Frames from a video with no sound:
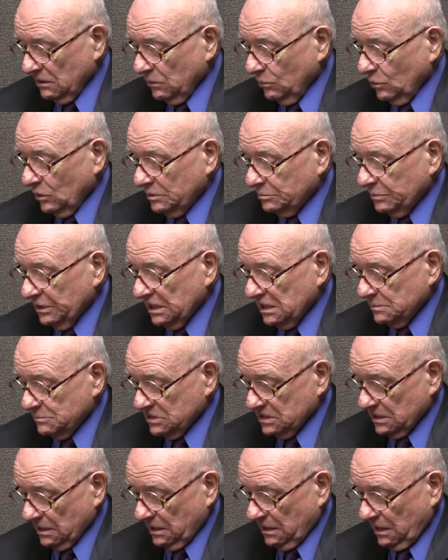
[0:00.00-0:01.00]
wood
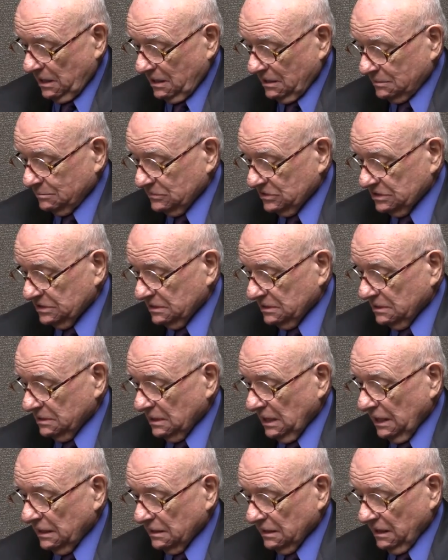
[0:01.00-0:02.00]
beams and columns
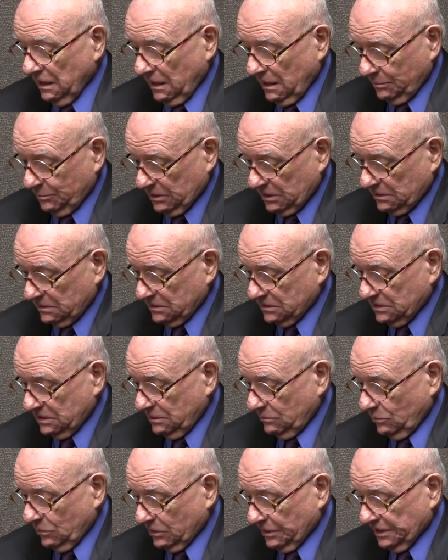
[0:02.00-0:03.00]
and capitals
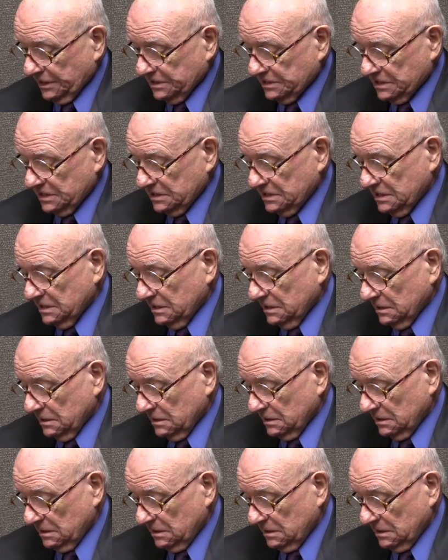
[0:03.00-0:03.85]
that were existing.